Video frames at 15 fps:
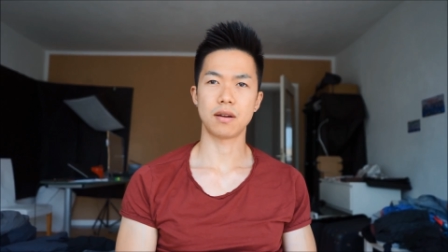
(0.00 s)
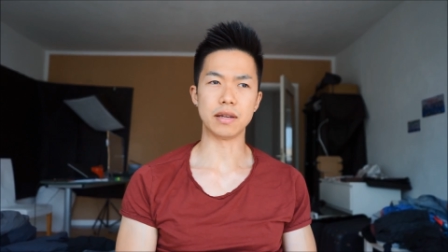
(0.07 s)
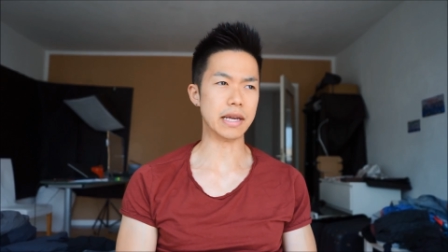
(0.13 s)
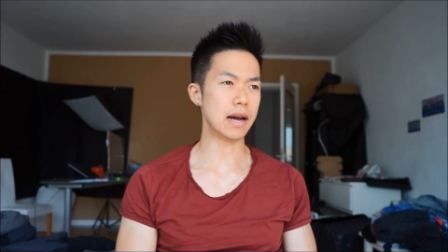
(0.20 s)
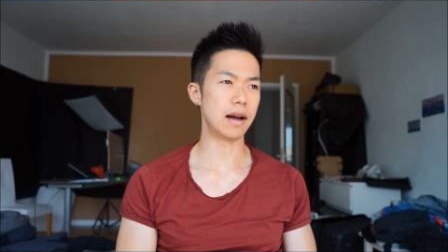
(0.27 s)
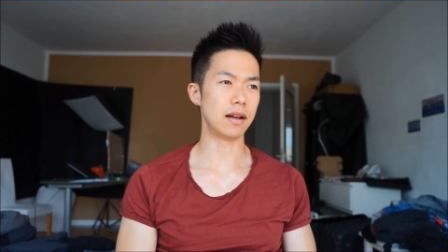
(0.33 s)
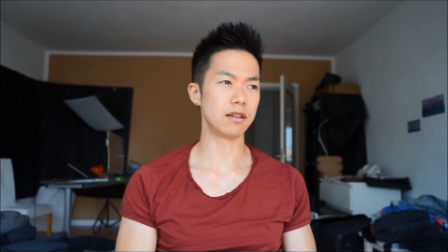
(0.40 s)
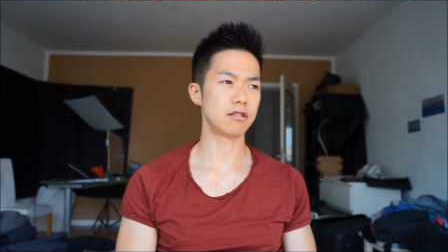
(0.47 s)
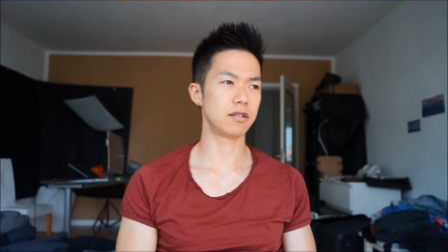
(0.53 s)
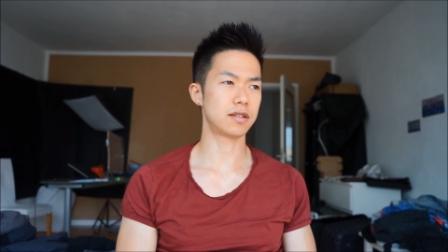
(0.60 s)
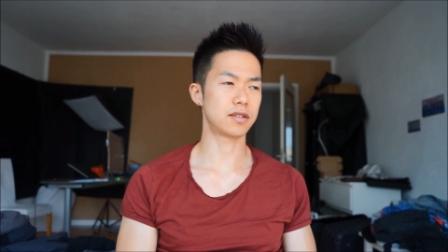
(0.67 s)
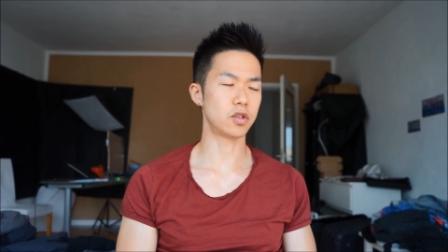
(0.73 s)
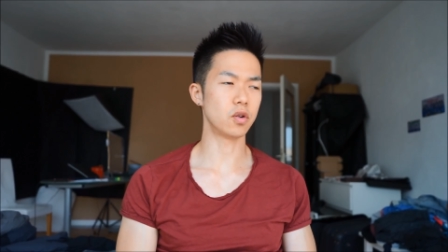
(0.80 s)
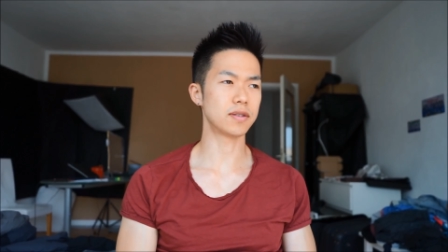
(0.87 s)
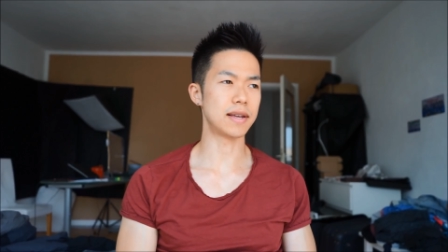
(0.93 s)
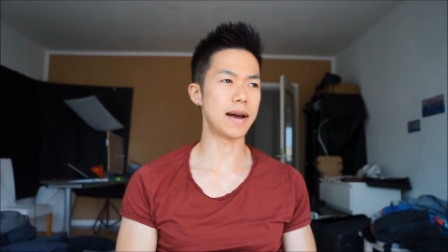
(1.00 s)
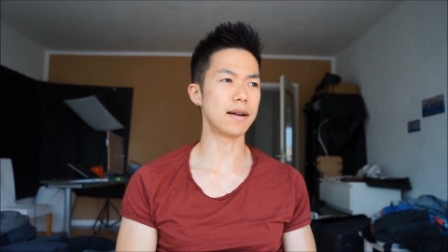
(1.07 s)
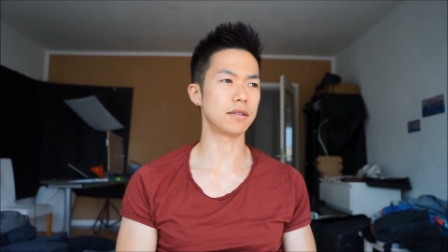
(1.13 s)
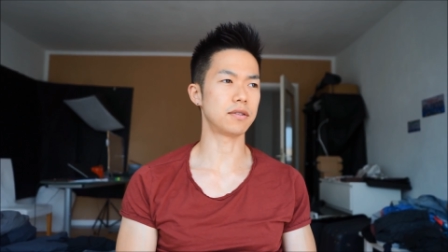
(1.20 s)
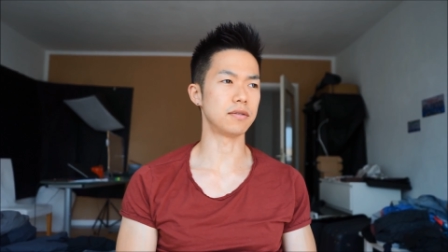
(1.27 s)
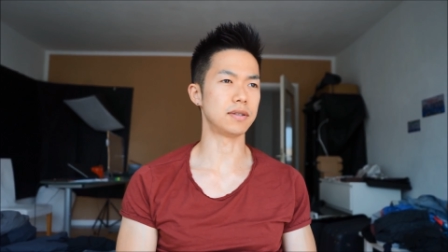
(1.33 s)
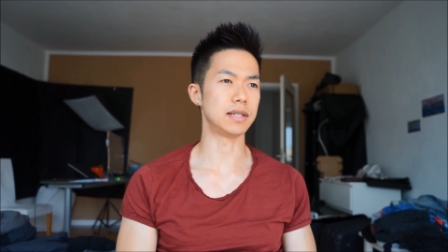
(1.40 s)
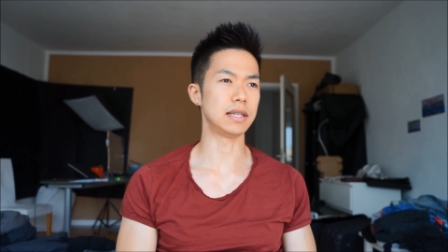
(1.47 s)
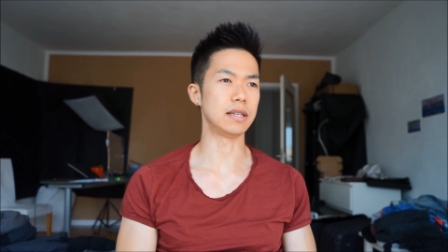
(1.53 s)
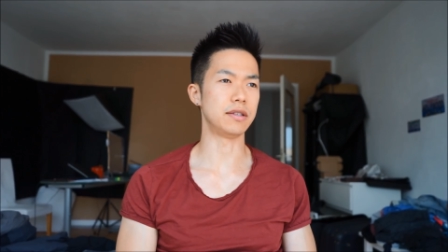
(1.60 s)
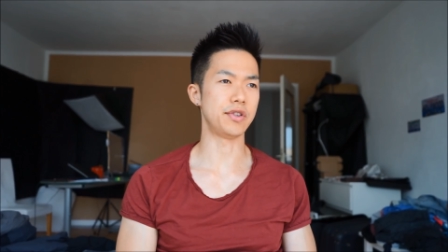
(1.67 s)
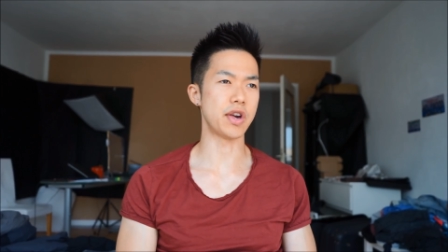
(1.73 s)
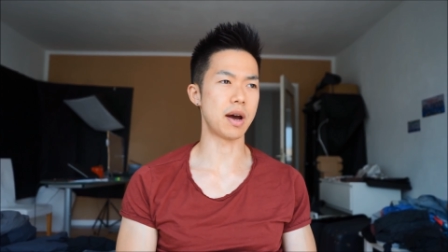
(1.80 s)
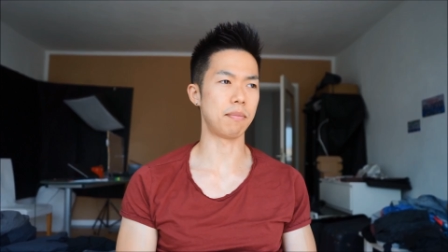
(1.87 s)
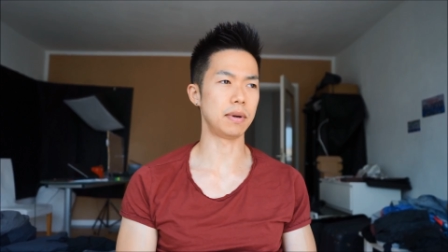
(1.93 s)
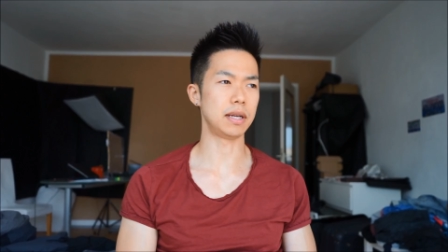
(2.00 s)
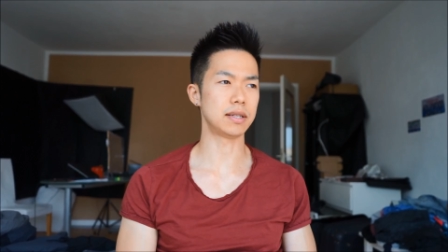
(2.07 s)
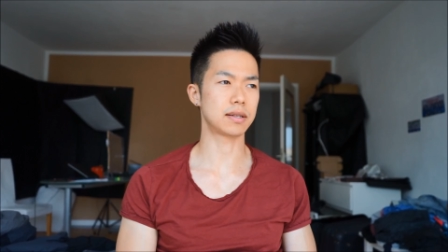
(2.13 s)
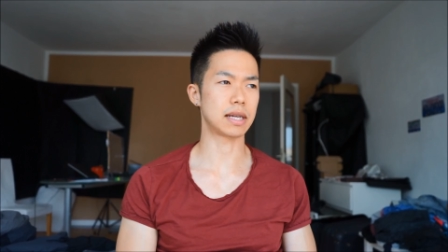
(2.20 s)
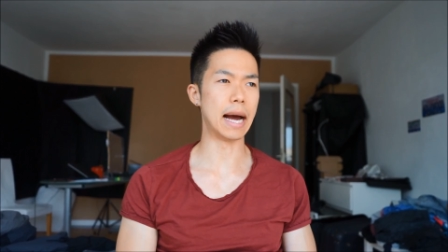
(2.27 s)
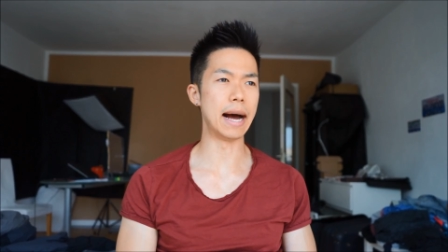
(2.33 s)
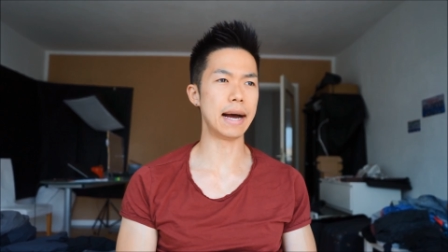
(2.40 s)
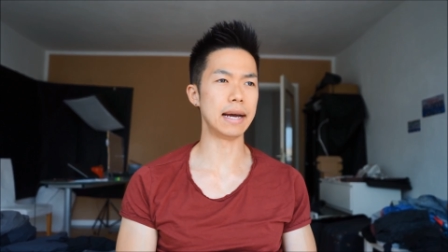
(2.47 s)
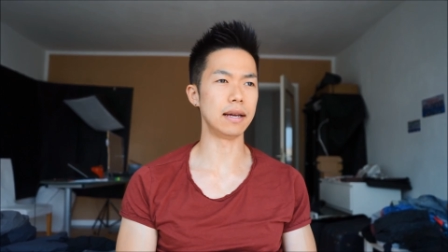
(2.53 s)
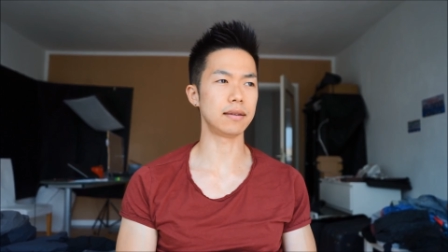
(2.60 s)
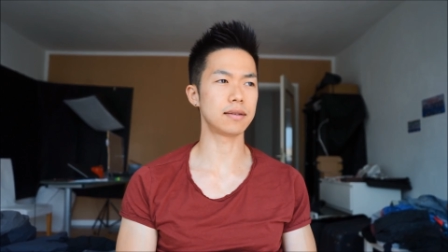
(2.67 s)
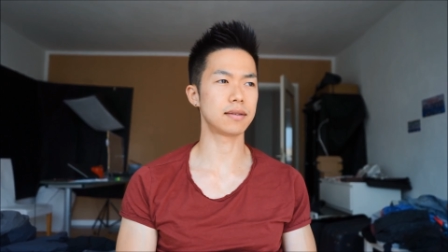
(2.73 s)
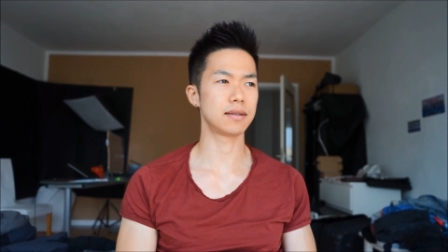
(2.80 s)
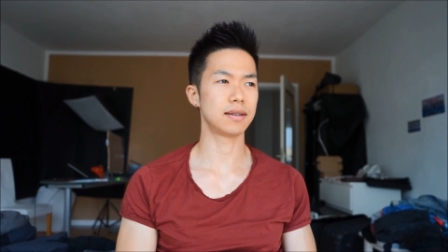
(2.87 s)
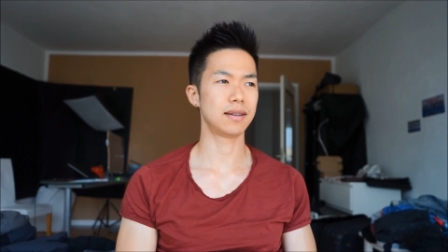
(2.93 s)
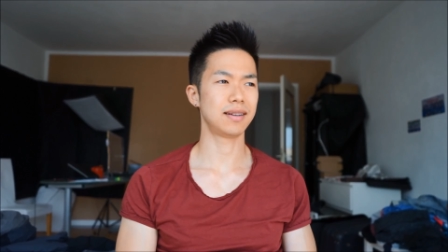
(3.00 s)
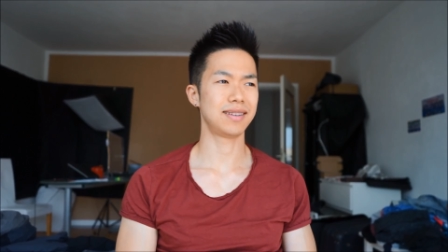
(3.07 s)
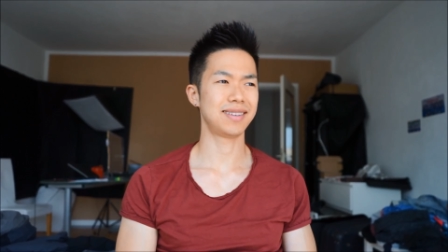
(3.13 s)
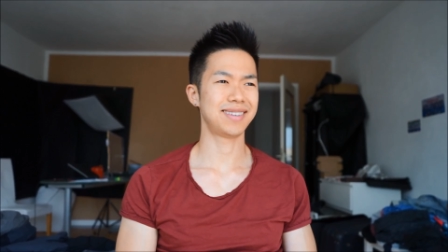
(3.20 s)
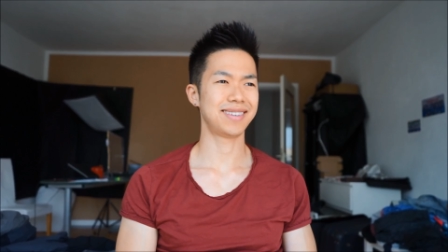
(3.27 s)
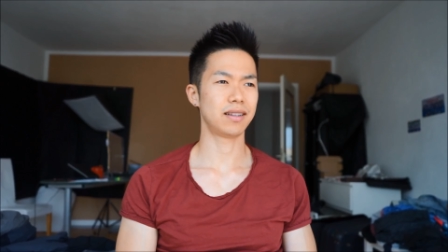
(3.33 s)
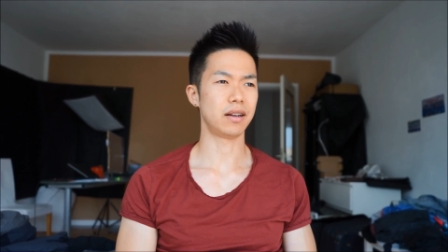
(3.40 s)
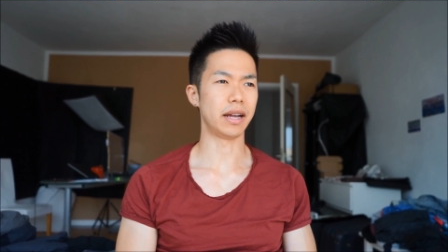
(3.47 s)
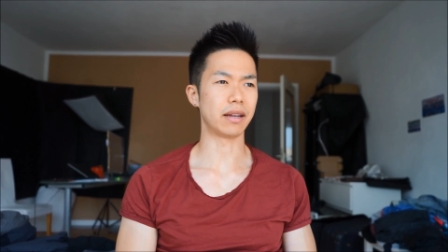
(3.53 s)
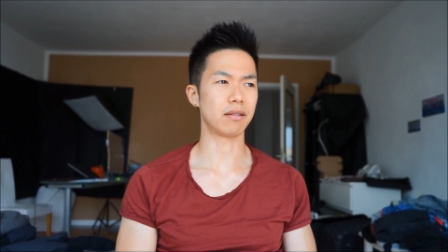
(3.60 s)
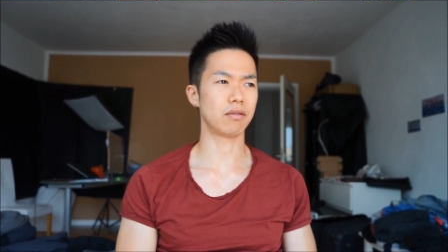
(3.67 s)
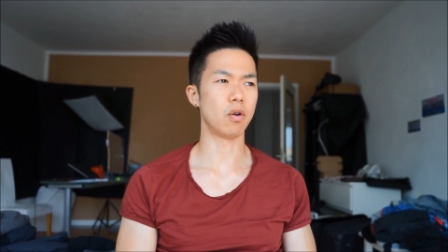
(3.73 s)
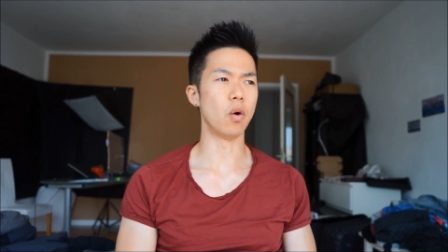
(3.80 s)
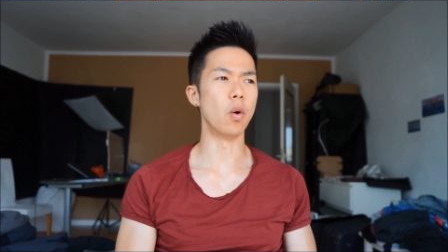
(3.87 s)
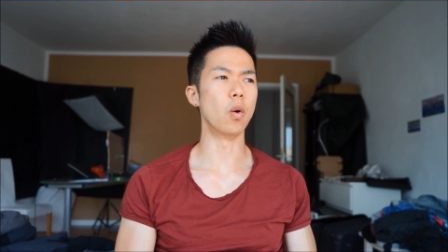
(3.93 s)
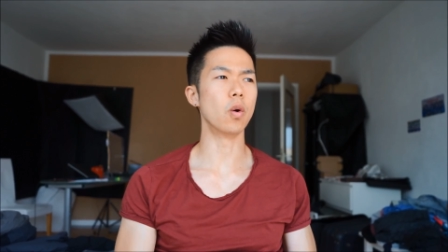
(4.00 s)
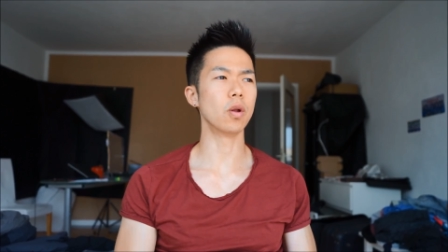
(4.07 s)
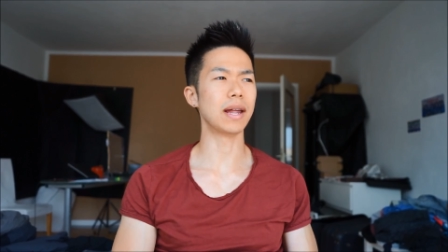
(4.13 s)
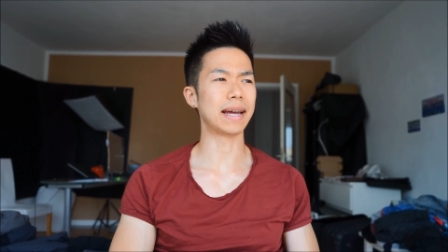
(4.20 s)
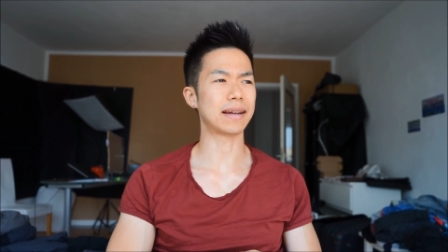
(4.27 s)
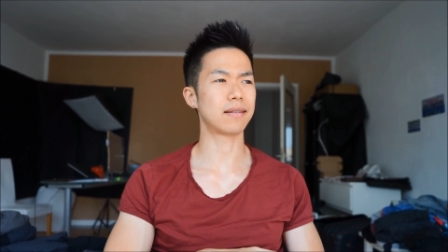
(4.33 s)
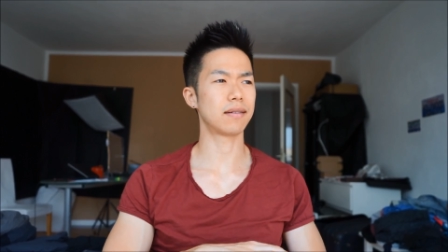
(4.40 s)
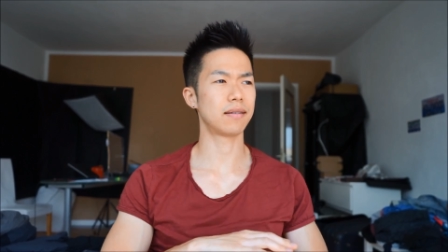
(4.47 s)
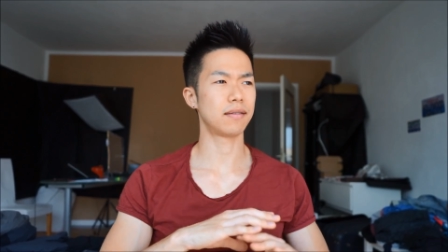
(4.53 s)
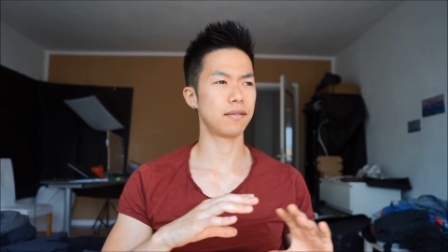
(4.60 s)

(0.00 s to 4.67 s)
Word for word: yeah, it's so sad to see Japanese guys like all like